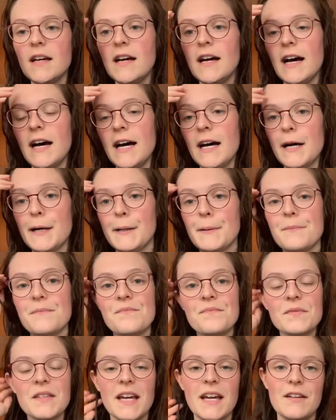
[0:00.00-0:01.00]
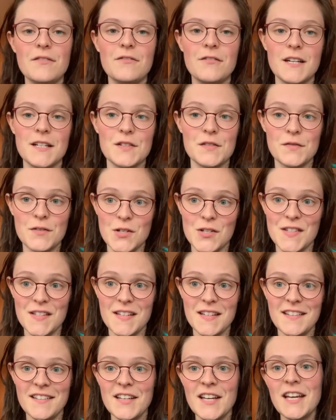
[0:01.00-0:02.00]
and vice
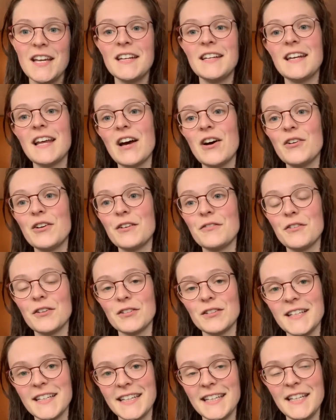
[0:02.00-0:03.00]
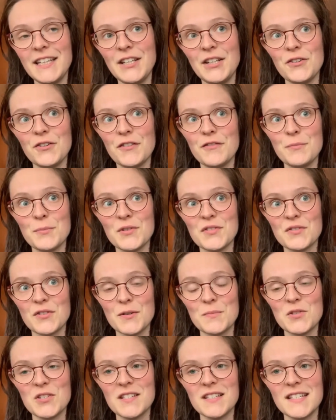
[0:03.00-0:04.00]
versa. Now, if you're lucky, you have
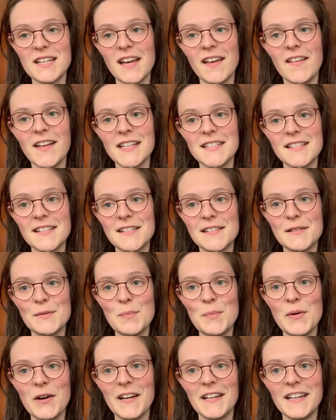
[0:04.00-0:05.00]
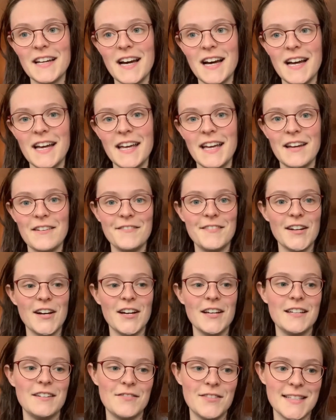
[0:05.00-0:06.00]
prescription sunglasses, but I have
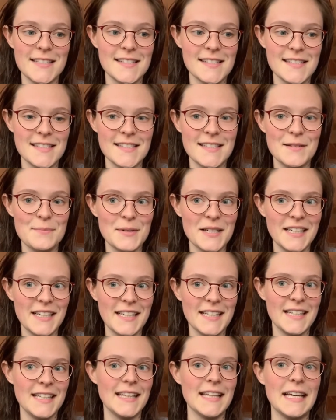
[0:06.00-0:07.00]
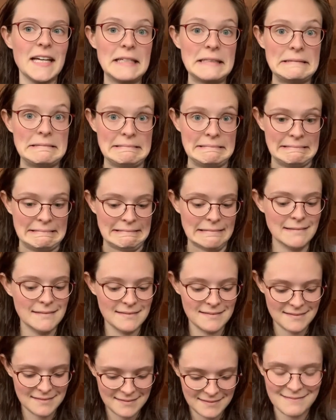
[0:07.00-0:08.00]
not invested the money in that,
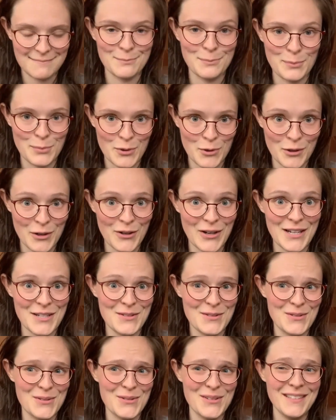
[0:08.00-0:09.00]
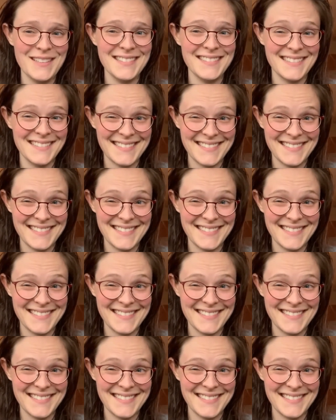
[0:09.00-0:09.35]
poor grad student.